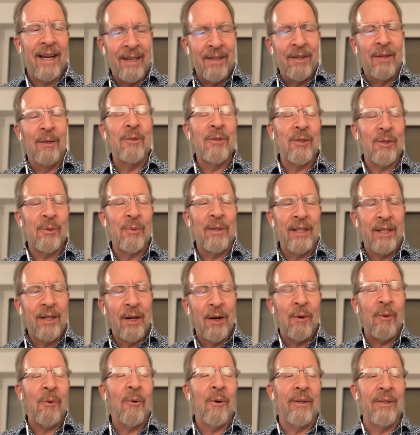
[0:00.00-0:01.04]
those three
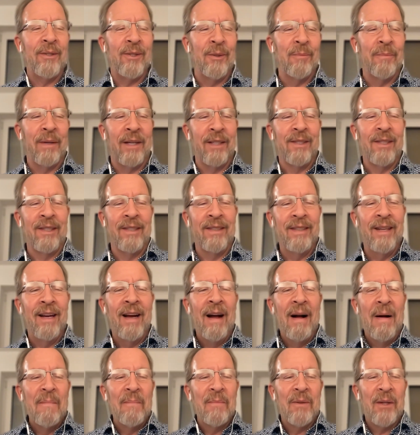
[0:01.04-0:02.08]
cohorts you mentioned,
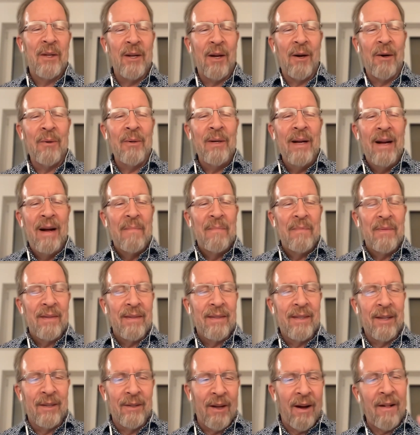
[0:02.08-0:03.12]

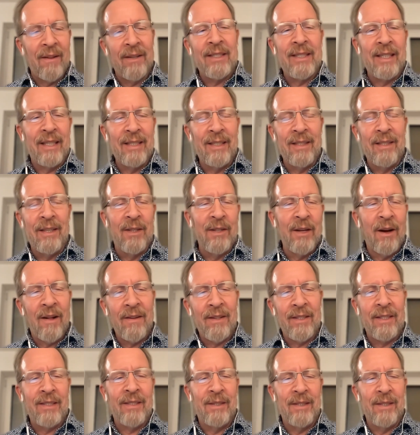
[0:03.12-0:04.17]
the
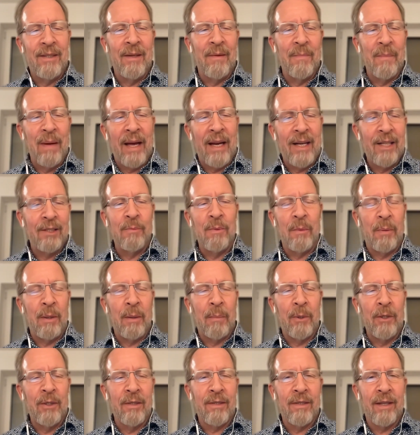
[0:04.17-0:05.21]
knowledge management people
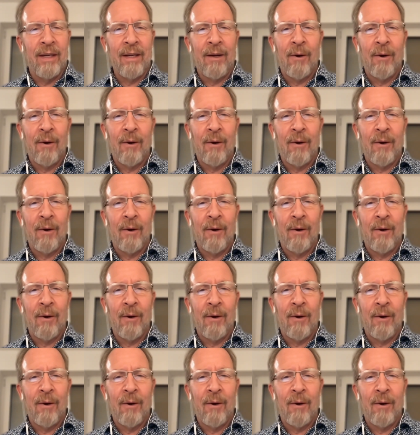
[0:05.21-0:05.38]
are just like,